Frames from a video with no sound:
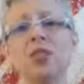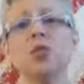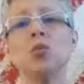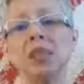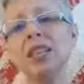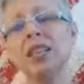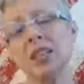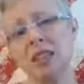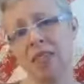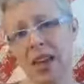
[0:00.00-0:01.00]
the really
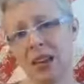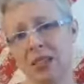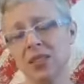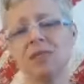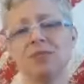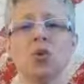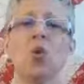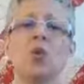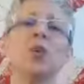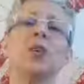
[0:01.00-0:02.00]
little things
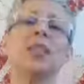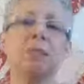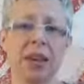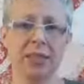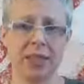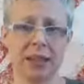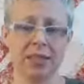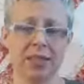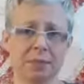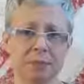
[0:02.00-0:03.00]
or the really big
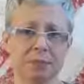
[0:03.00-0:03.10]
things.